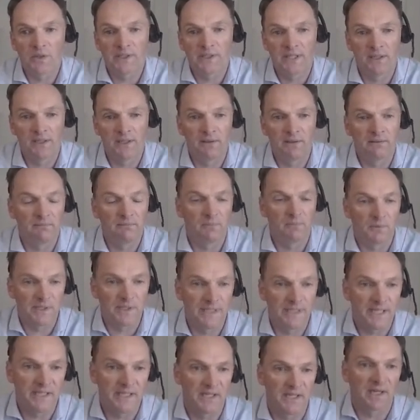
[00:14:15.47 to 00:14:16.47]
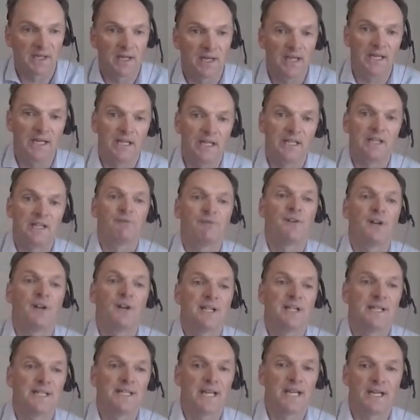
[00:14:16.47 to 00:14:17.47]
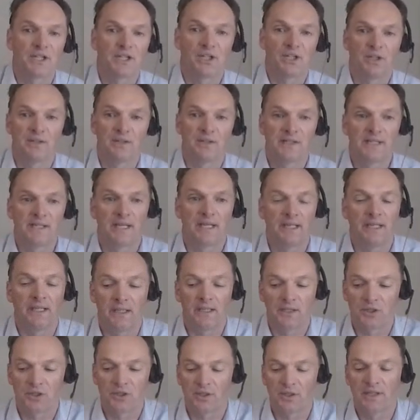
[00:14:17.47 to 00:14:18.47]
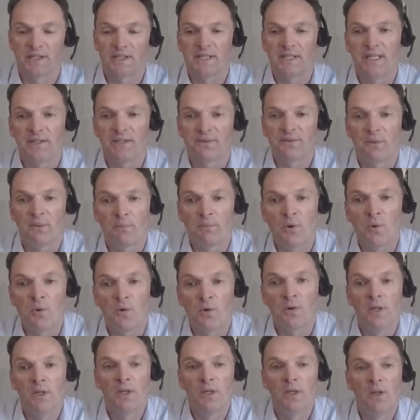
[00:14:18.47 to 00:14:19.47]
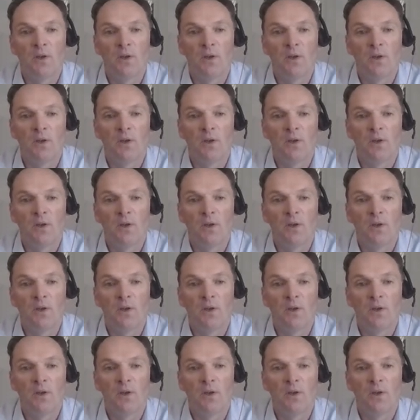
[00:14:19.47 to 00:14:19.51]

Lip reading: So was this a clearly defined section, say in the trustees report,